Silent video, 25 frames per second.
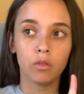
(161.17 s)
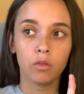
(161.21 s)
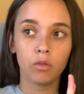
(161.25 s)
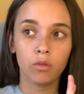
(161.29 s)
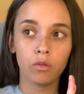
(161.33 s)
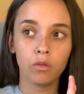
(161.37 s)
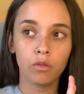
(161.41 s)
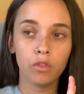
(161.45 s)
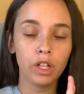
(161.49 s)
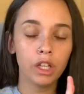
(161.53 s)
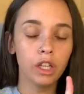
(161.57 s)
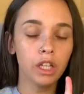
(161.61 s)

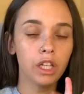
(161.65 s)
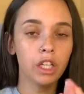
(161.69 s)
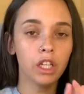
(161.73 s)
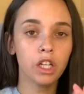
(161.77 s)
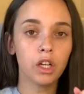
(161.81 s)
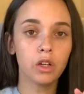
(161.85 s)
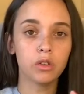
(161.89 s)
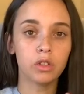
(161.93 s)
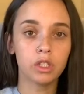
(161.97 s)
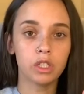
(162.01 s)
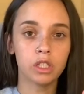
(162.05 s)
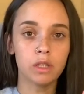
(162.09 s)
really
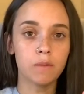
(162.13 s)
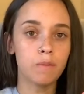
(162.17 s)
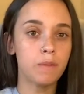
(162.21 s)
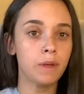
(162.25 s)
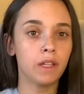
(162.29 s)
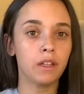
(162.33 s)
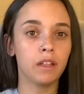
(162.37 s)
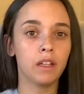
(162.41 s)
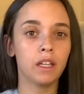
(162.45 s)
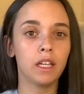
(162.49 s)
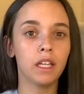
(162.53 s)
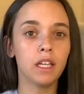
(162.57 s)
no
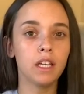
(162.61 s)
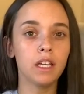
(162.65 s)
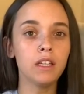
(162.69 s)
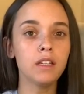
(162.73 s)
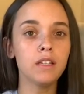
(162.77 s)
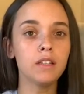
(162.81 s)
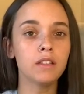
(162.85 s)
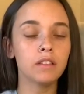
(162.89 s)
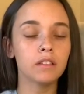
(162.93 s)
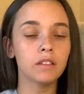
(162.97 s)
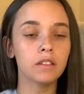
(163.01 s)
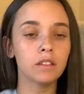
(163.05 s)
stability.
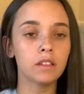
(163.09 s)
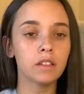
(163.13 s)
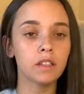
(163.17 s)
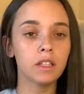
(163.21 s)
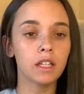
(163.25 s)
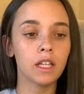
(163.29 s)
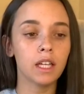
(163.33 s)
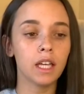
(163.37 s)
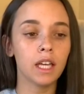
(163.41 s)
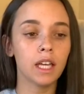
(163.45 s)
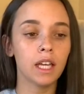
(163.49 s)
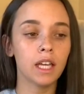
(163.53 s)

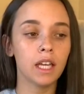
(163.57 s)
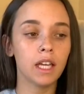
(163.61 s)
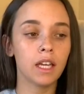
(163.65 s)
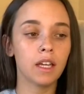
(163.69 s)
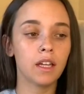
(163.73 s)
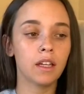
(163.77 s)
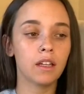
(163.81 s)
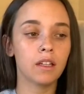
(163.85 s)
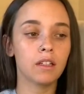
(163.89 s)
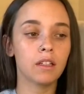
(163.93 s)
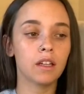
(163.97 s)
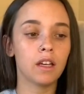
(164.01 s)

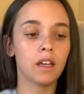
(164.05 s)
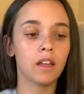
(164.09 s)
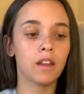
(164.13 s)
And